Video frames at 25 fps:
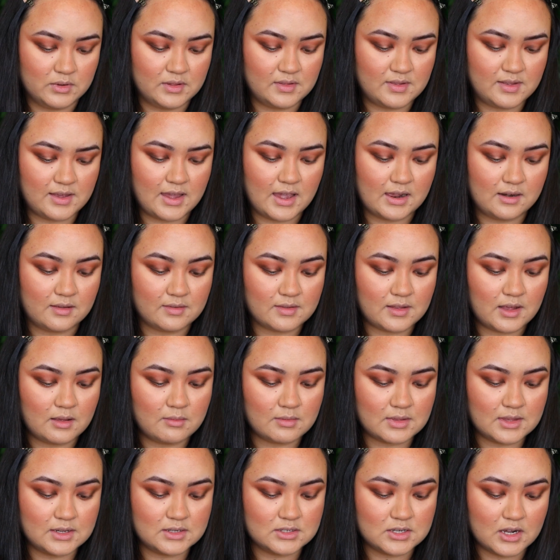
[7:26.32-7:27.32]
Once again, it
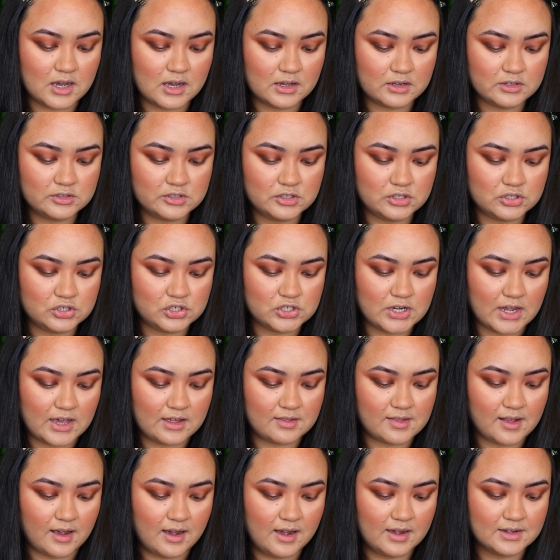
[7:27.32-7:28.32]
seems the darker two
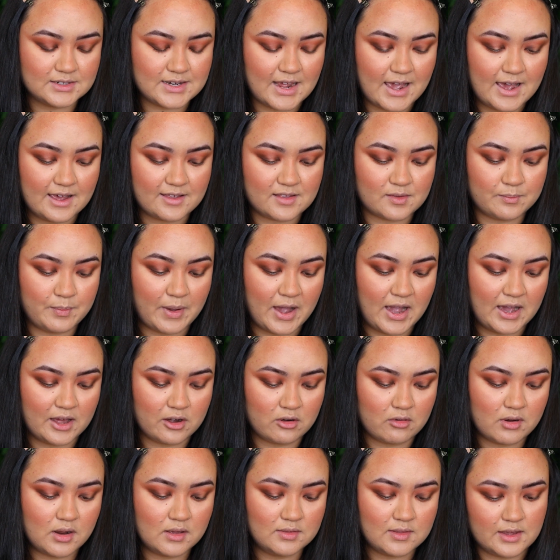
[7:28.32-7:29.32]
shades aren't as
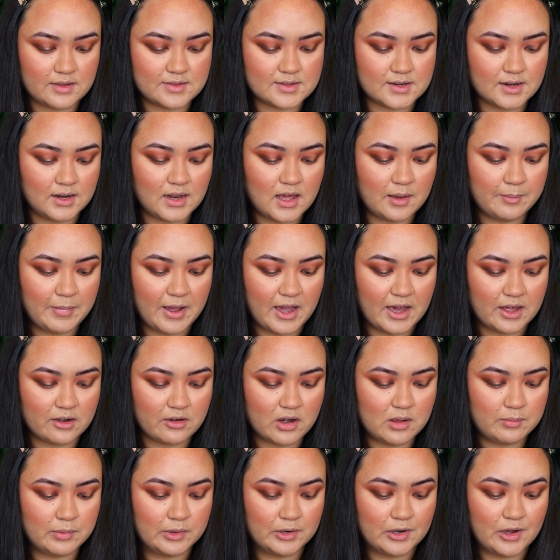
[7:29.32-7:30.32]
powdery. They still are
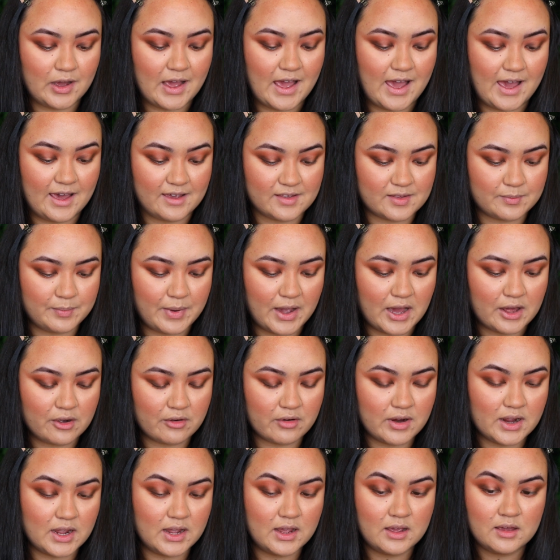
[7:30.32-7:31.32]
powdery, but not as
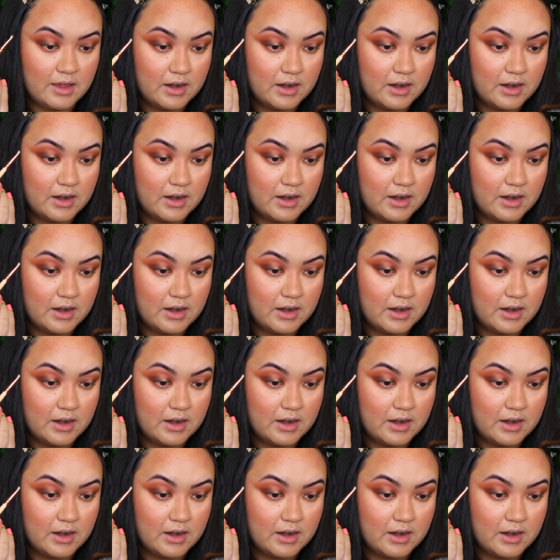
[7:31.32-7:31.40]
powdery.